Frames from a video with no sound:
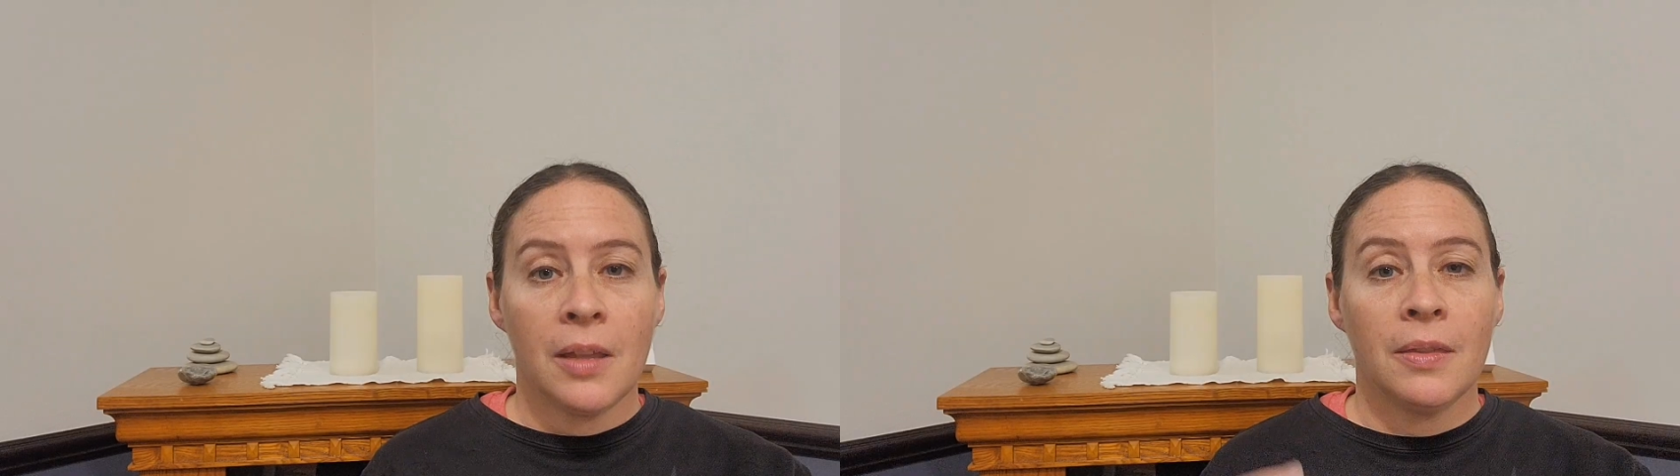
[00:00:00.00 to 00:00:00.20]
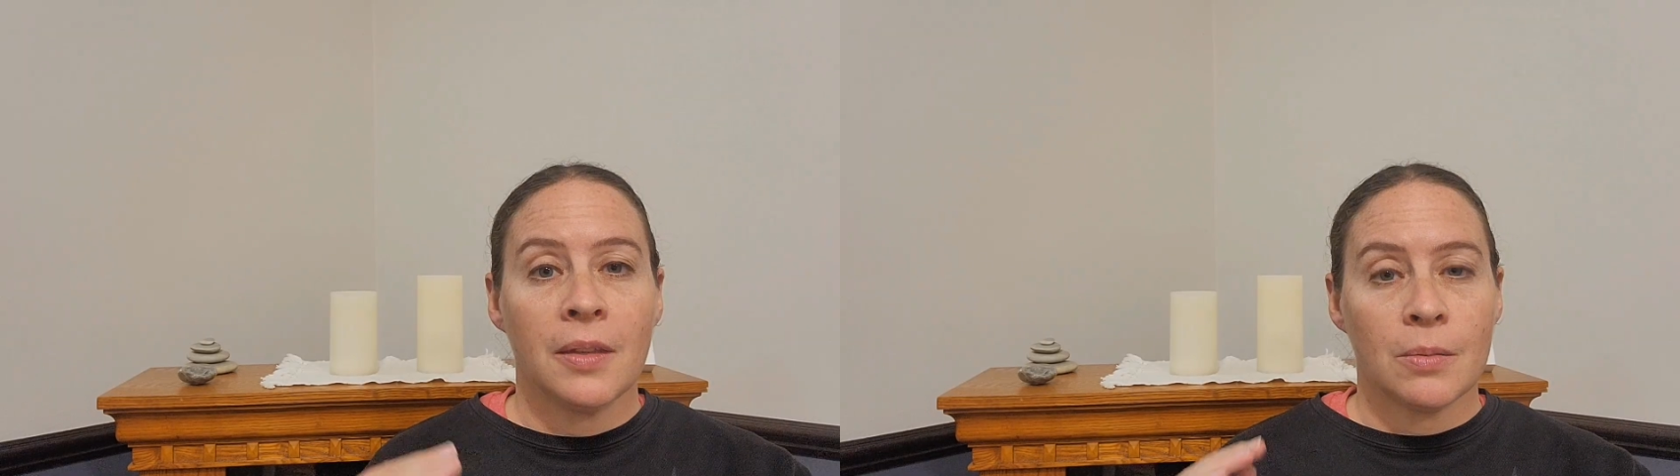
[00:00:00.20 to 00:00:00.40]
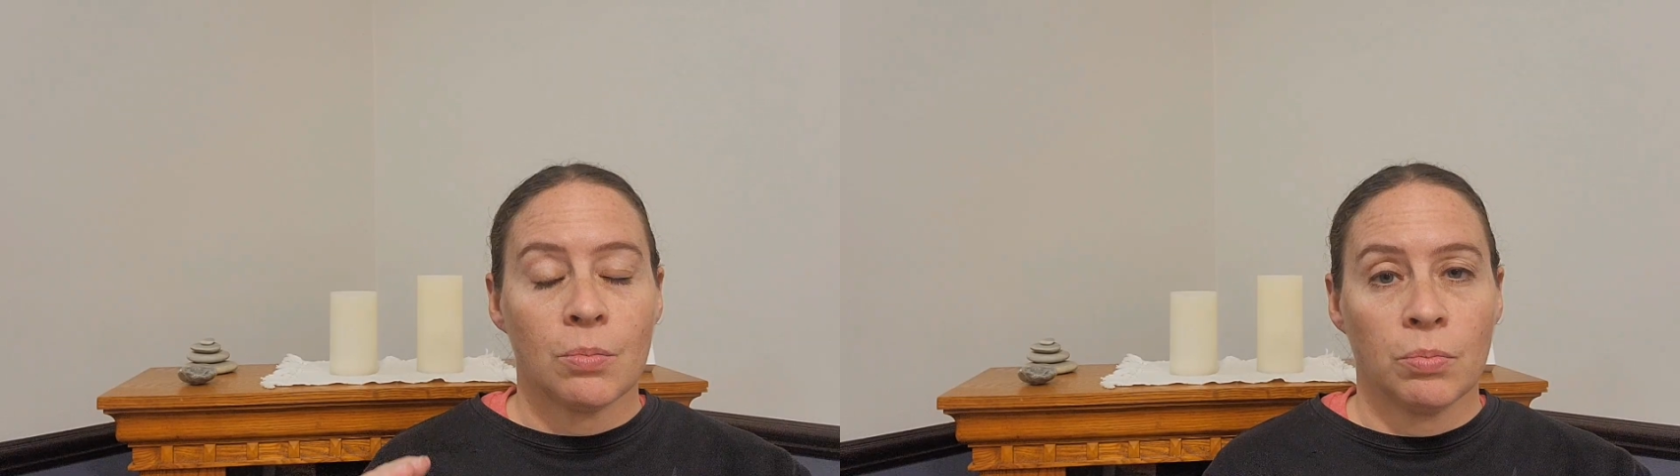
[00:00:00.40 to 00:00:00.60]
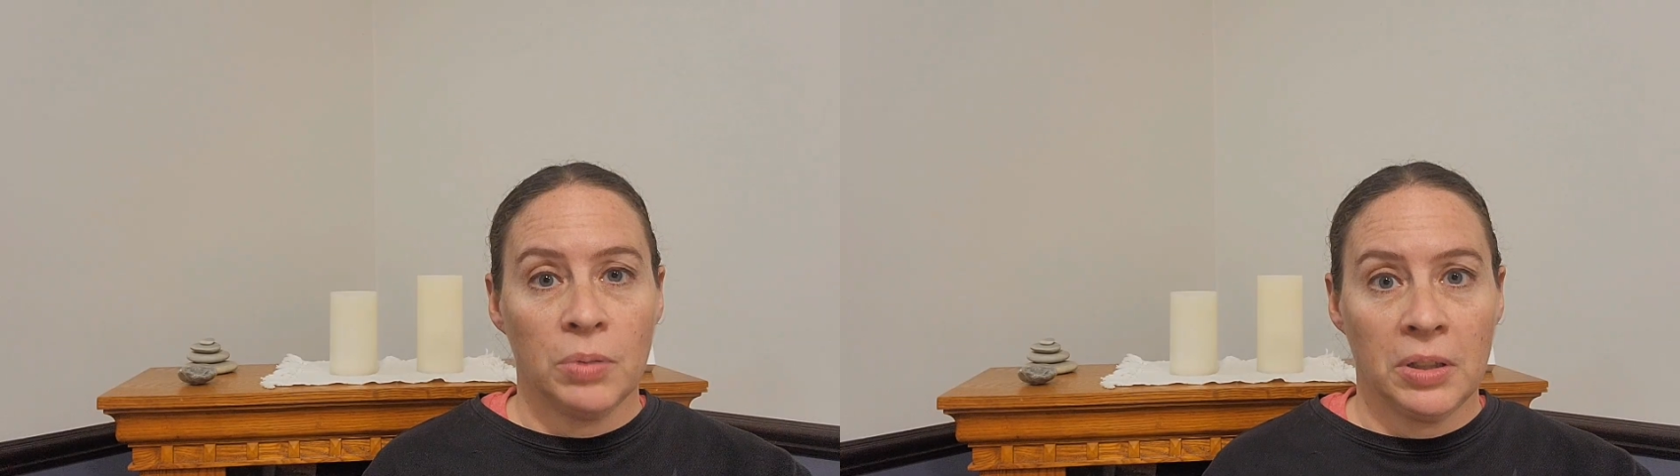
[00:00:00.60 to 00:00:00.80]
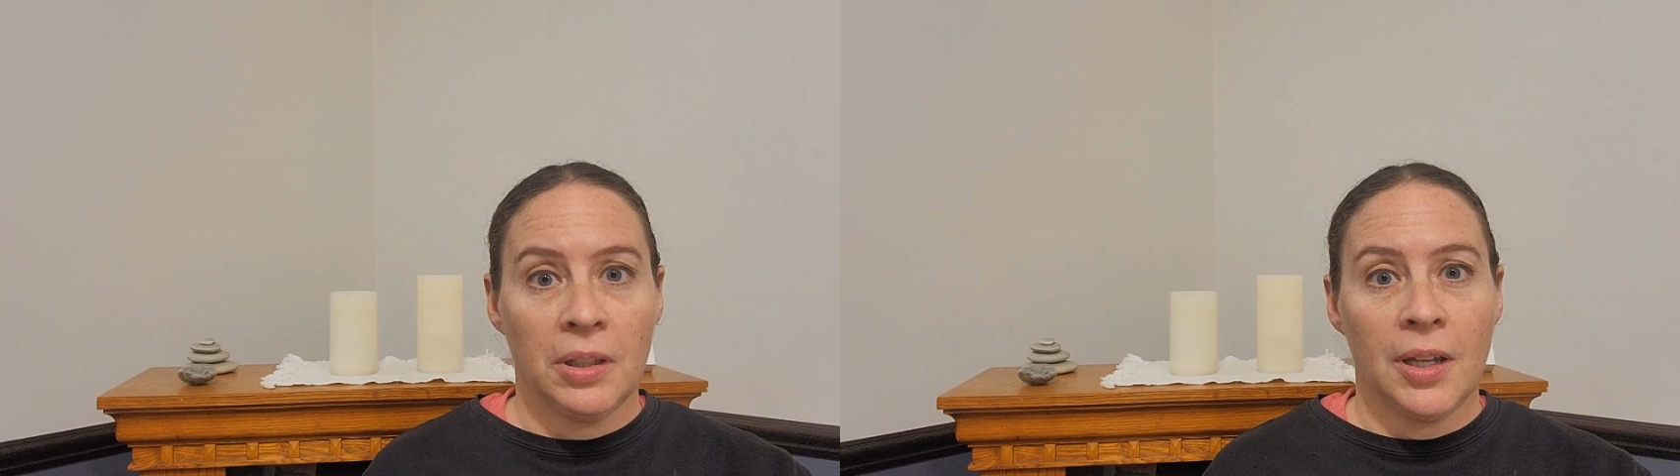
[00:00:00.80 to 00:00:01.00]
and this
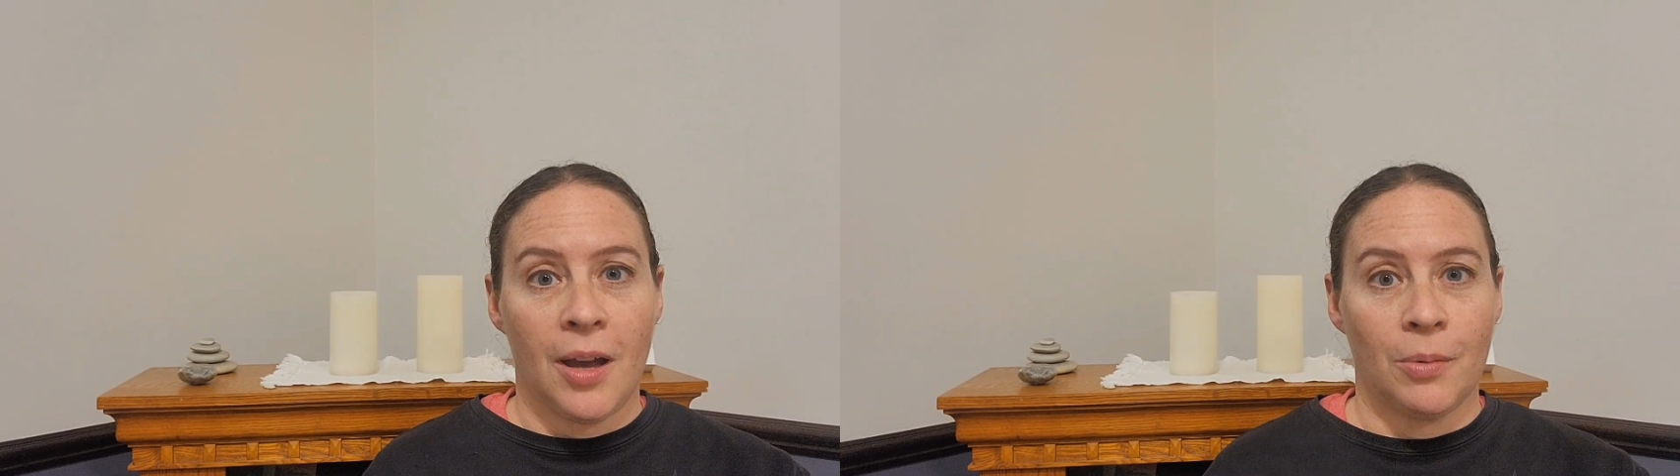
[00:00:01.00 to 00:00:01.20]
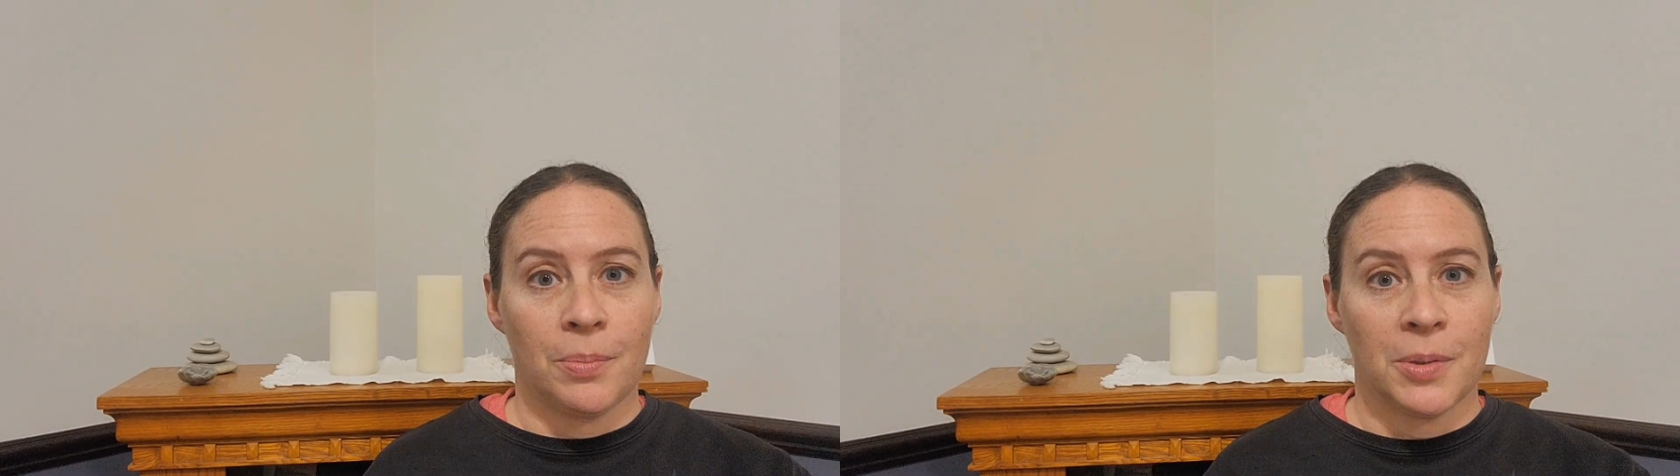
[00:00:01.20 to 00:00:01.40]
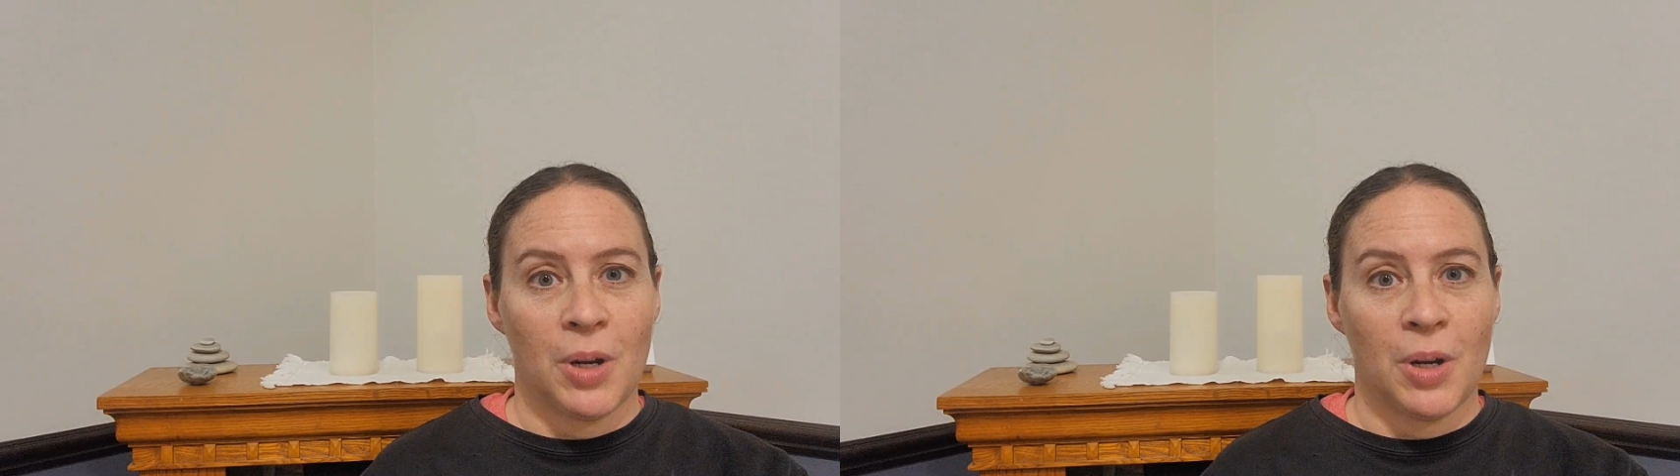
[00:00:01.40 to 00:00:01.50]
really helps